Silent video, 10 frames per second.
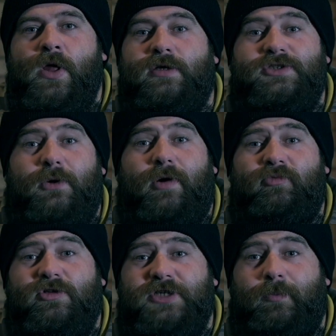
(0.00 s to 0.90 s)
So our
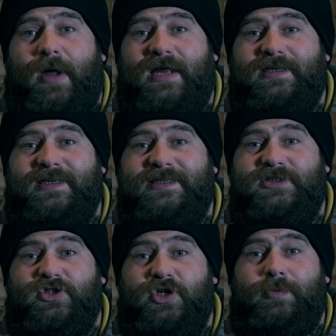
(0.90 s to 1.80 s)
Project Bandit is
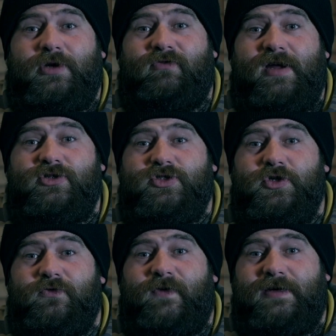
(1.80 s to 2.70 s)
a W-Reg
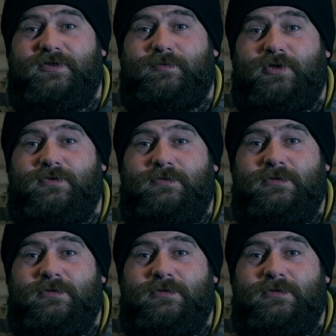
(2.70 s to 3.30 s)
2000 model